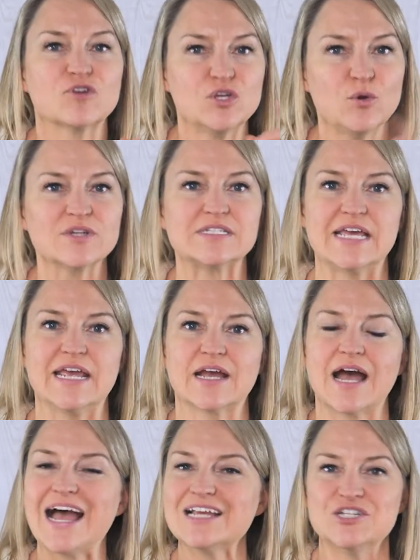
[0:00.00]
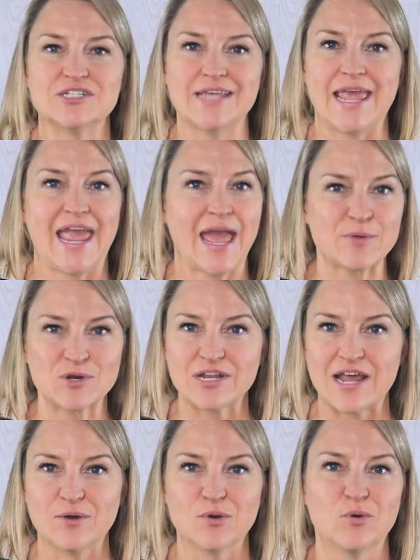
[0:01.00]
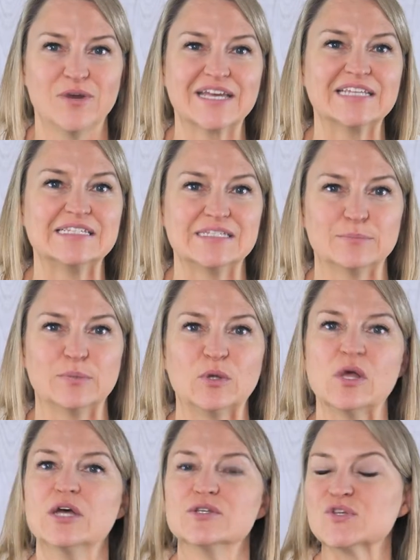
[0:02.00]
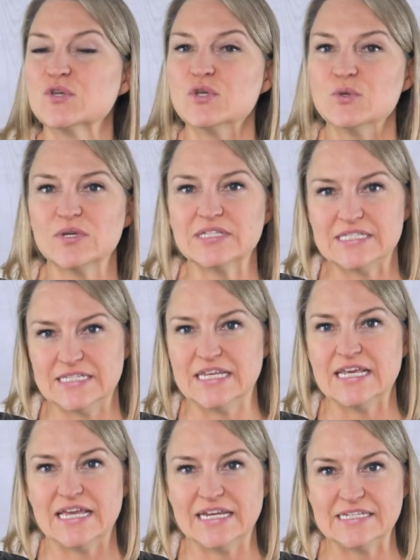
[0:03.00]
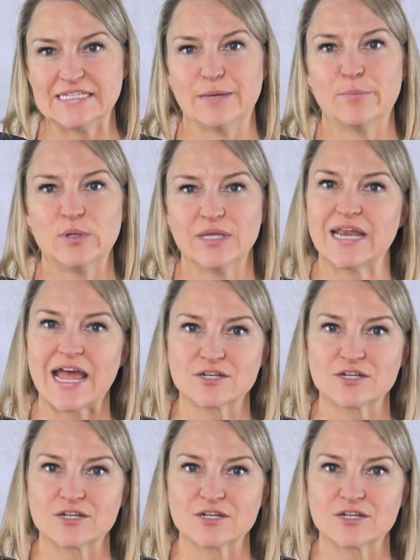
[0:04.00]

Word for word: For your sake, I just hammered it out quick and simple so you could see an example in